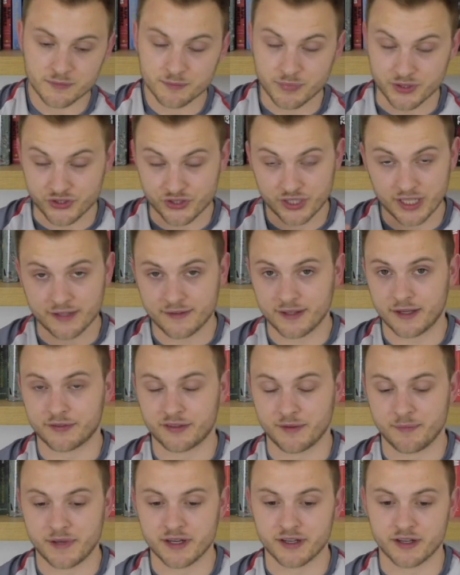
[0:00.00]
Besiktas
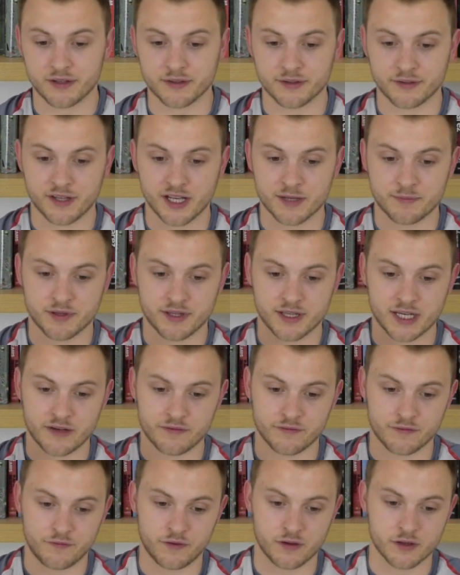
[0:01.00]
have made contact, but they
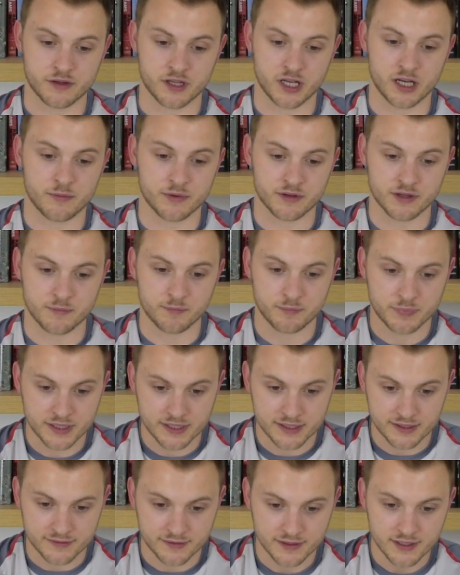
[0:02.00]
haven't followed that up with a
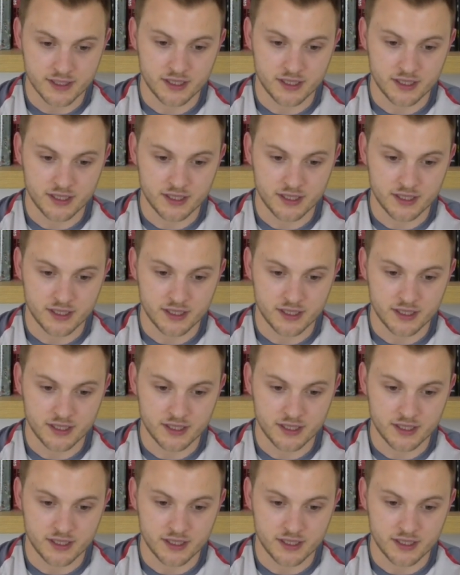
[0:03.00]
bid.